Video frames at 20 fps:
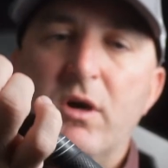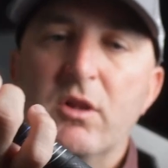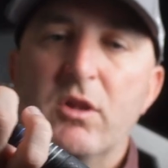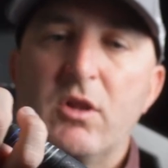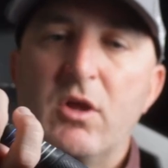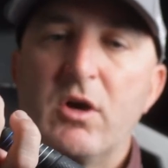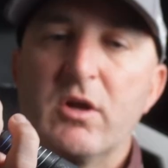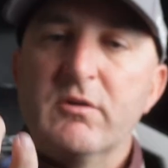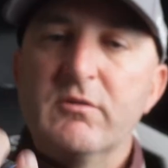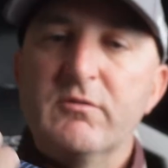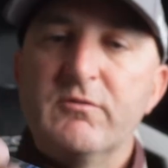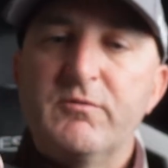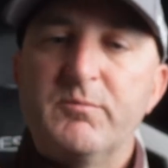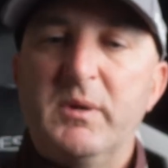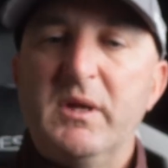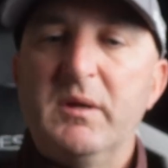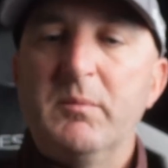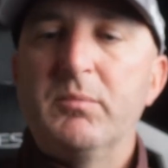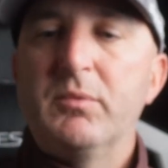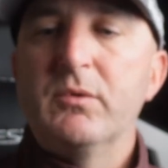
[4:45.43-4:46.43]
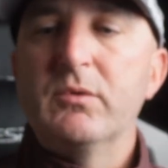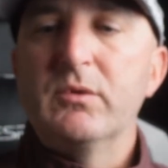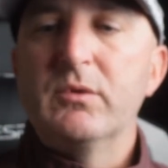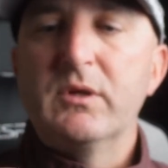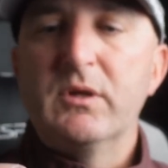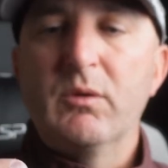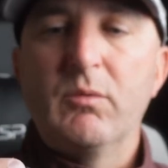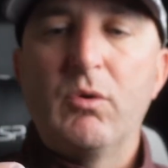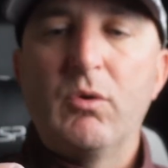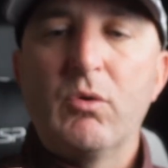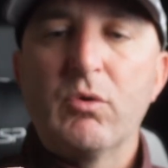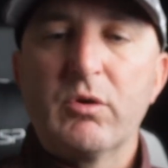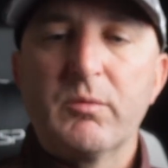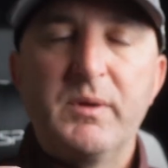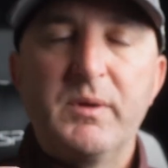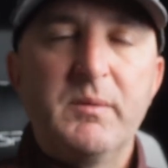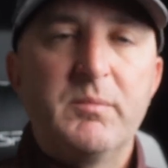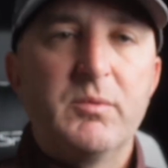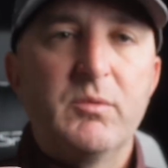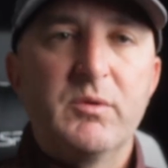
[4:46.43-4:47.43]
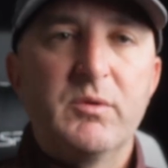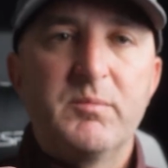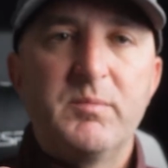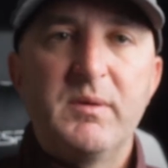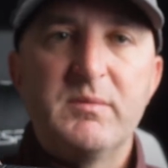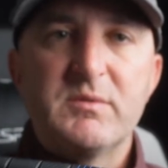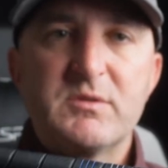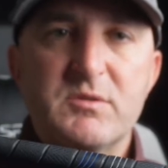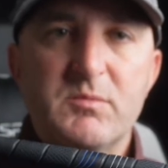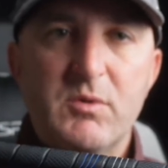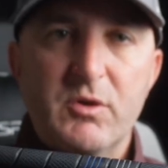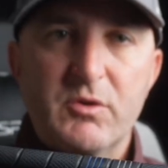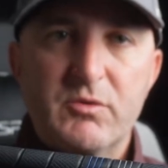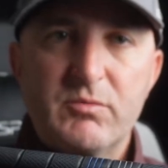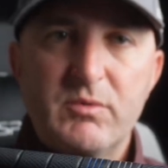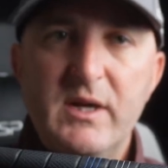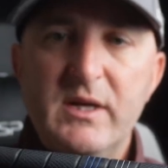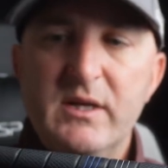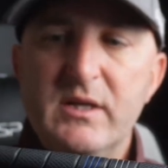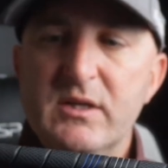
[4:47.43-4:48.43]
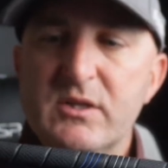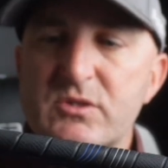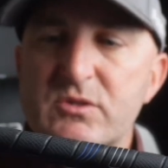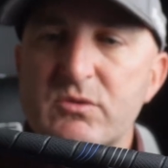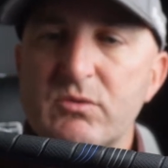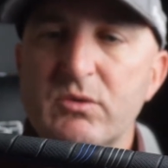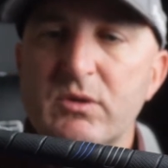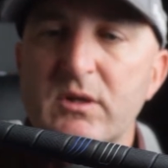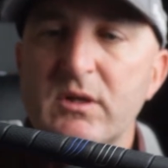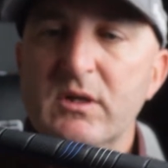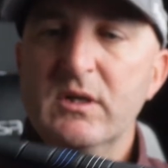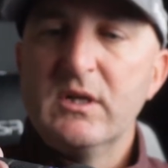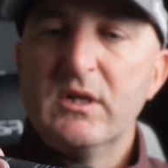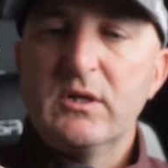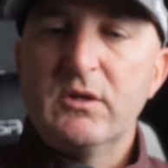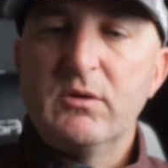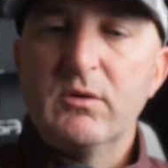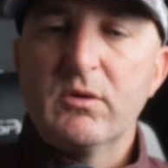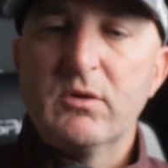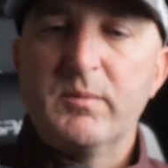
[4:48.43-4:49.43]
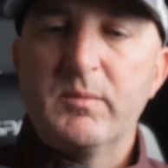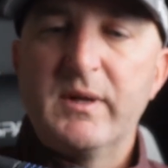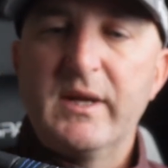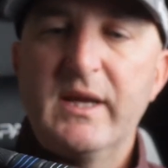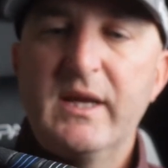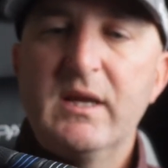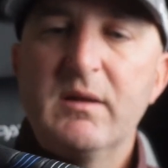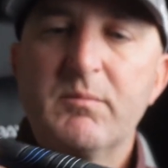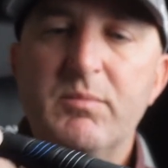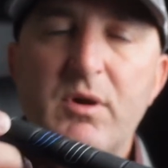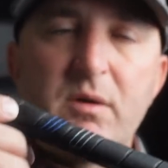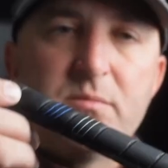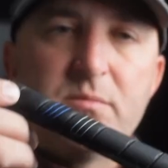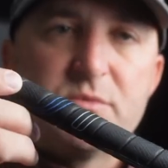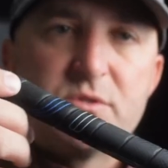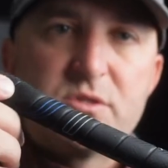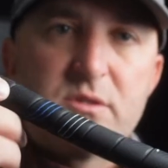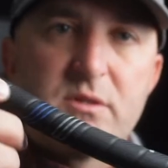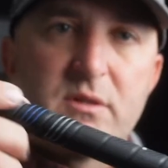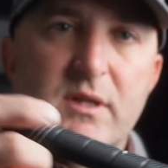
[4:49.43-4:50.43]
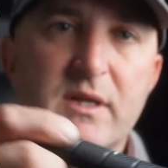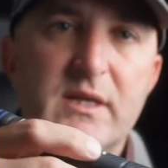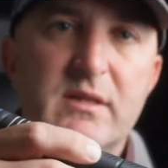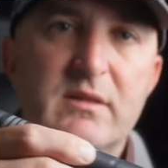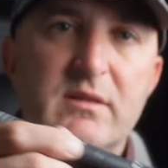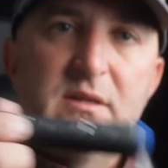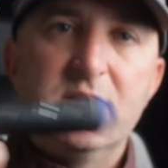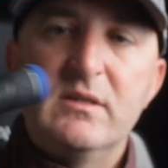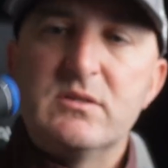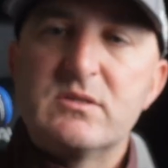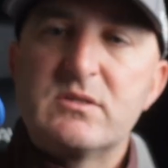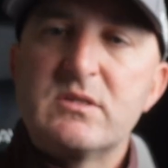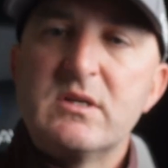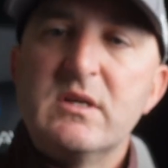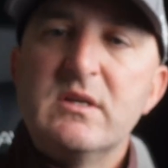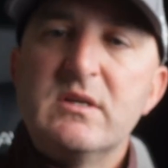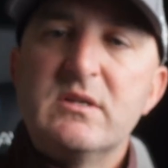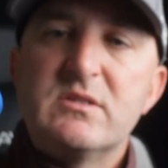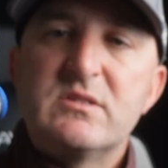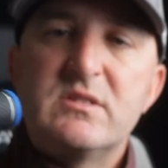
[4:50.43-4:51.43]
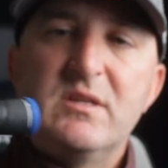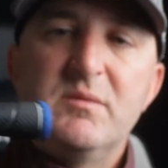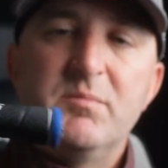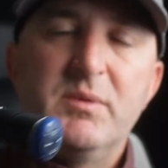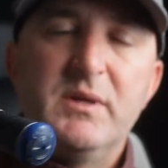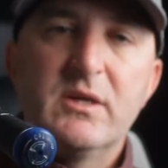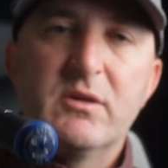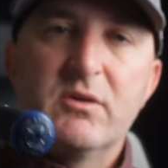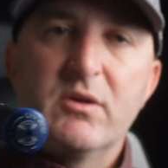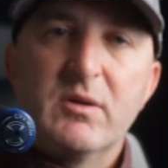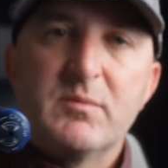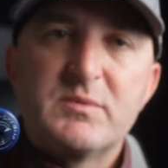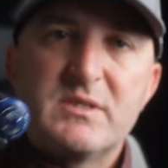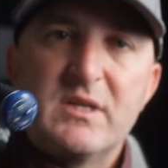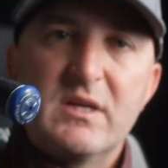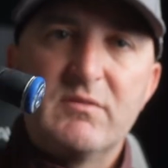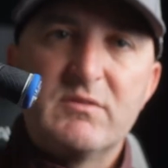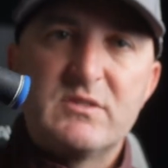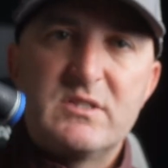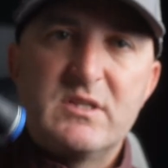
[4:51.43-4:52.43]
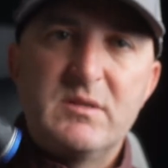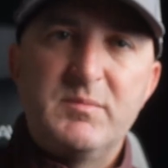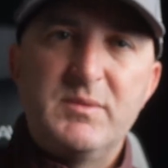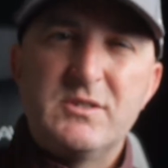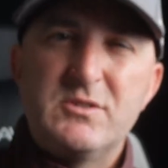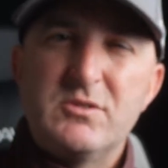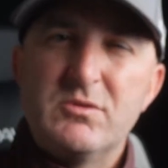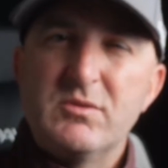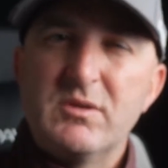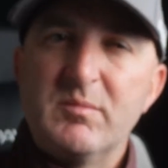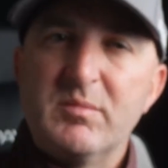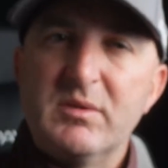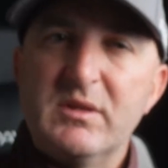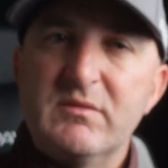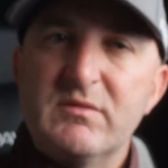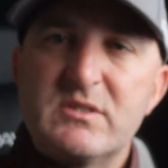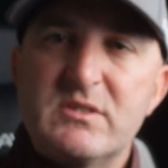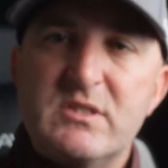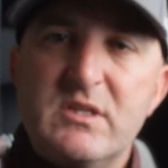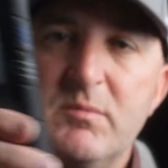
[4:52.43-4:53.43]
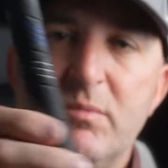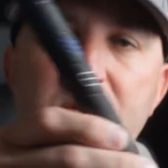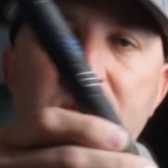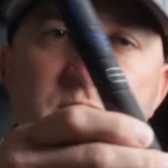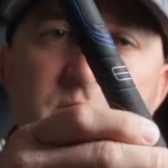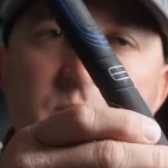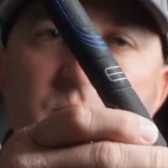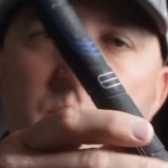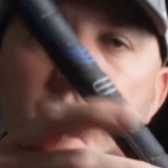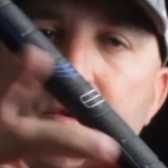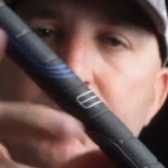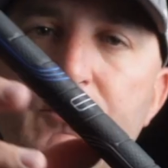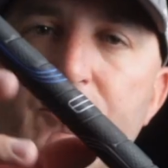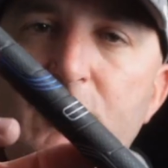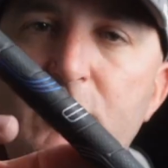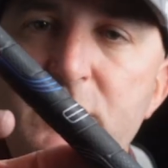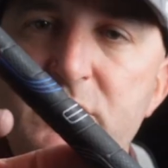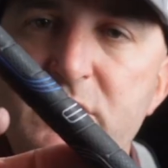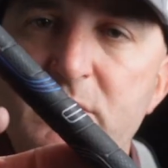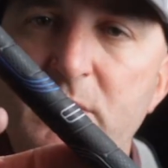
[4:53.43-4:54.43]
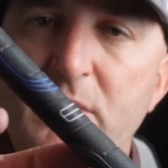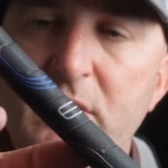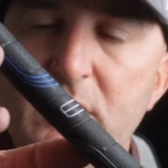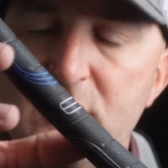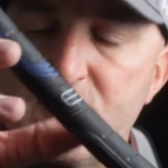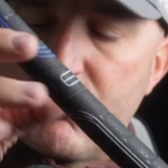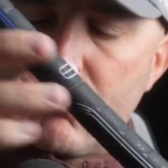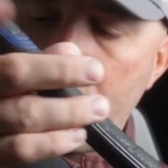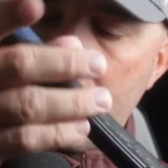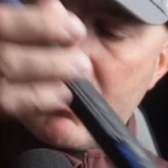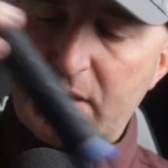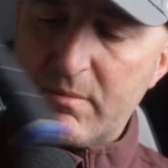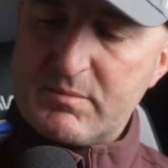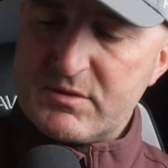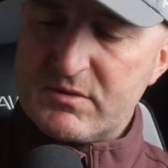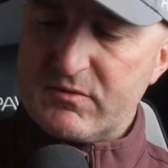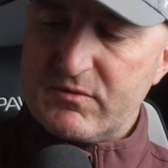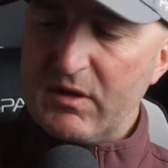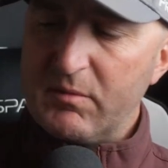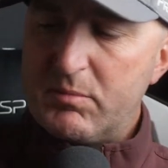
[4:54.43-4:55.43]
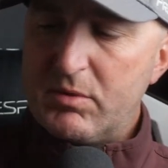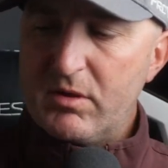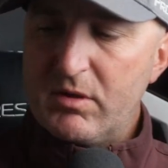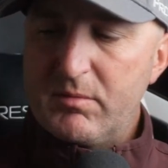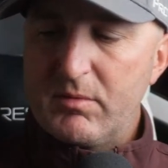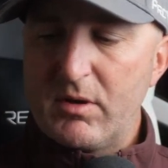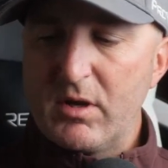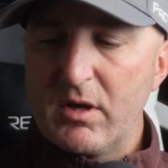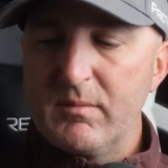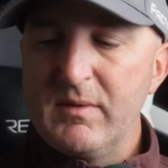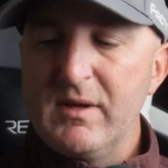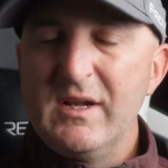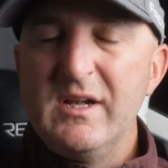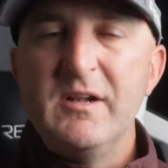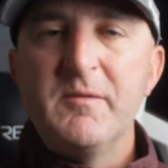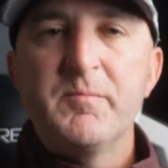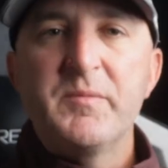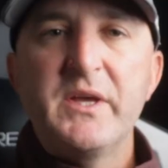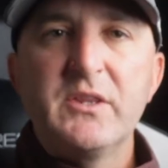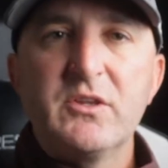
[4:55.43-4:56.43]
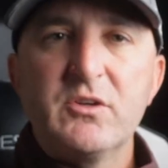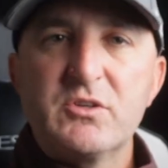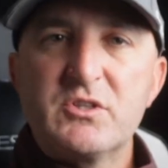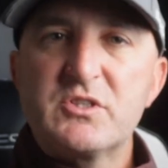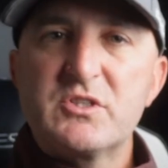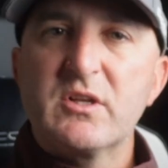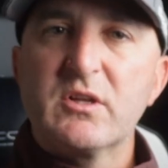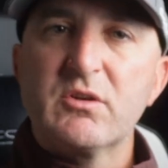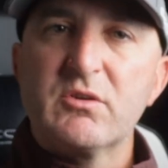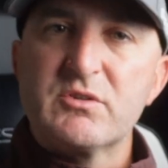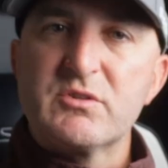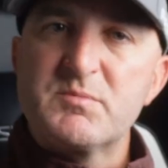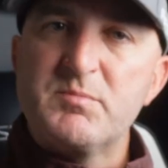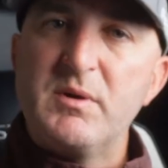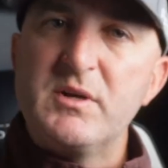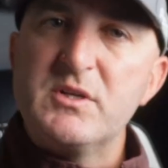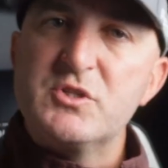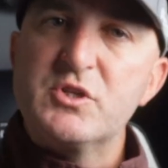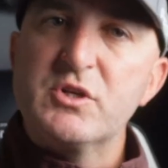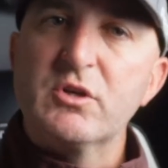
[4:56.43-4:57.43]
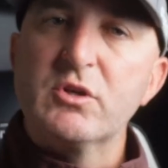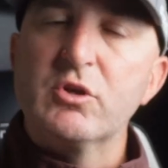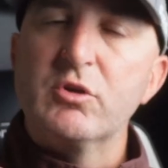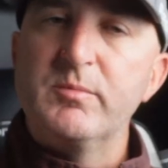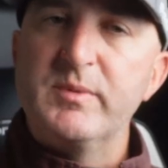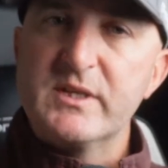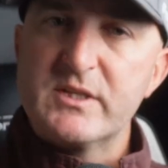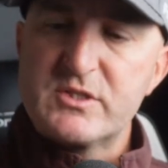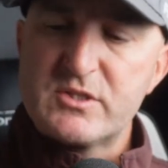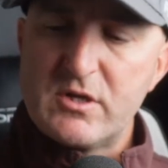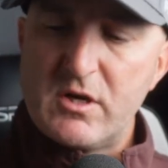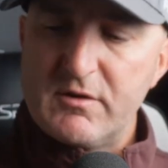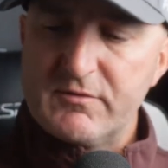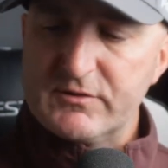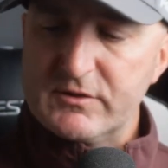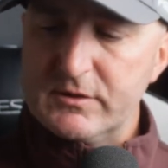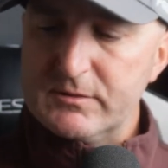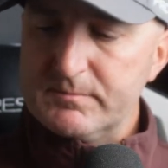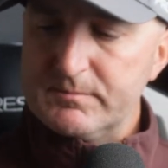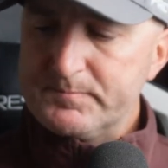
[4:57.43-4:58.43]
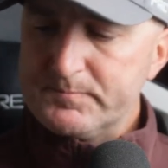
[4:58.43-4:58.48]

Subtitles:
lot of people, older people with maybe some arthritis or, a little bit of hand problems like these CP grips. They have a CP2 and I believe a CP4. The 4 simulates 4 reps of tape on the bottom, and they're just a little spongier, a little bit softer.